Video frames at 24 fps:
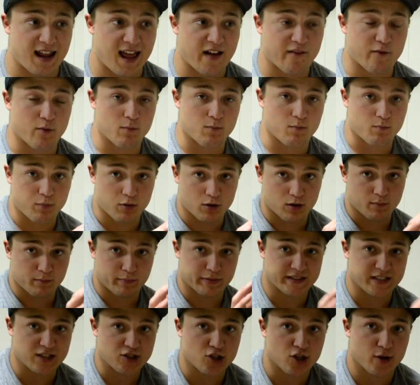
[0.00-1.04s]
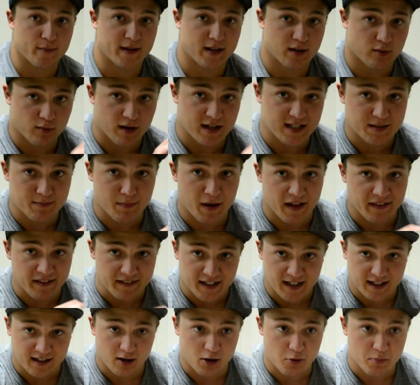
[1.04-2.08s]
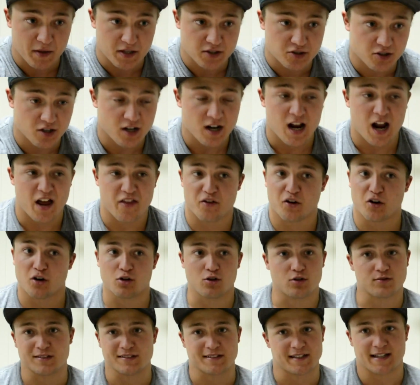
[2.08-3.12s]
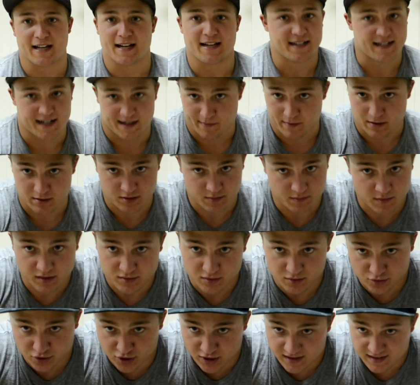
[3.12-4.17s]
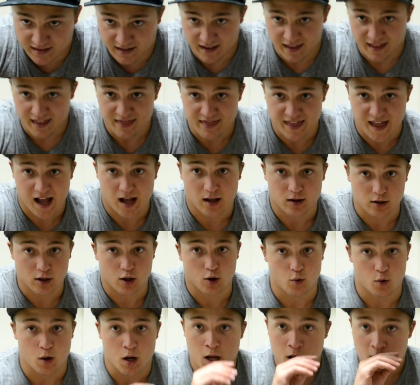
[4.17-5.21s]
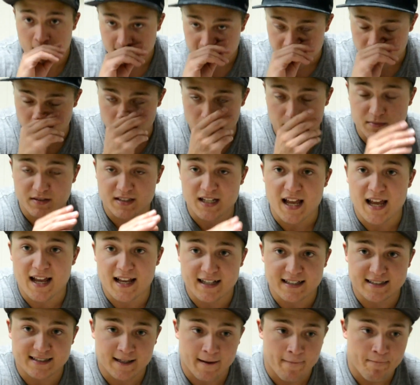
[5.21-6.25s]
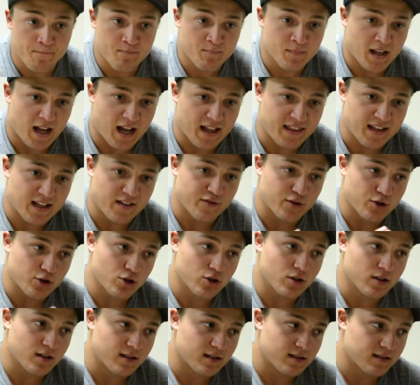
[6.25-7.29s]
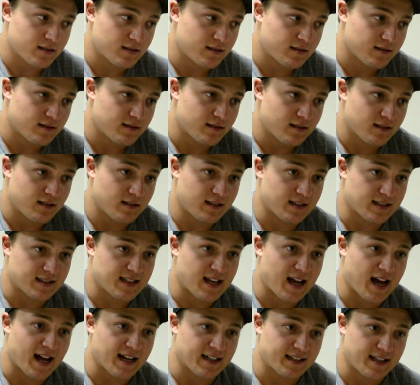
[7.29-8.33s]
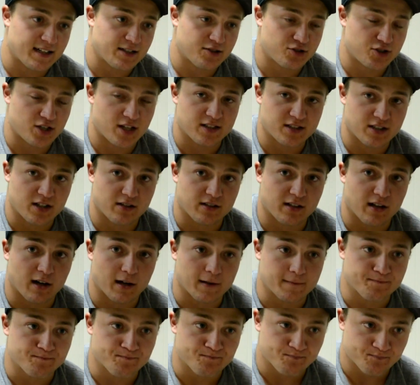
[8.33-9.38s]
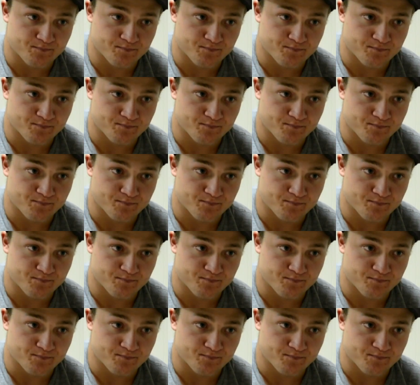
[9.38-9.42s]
have them position them in the right spot and then take another picture, and they're going to look like they gained 10 pounds of muscle just that alone. So what I'm saying is, I think if you took this guy, Jake Gyllenhaal,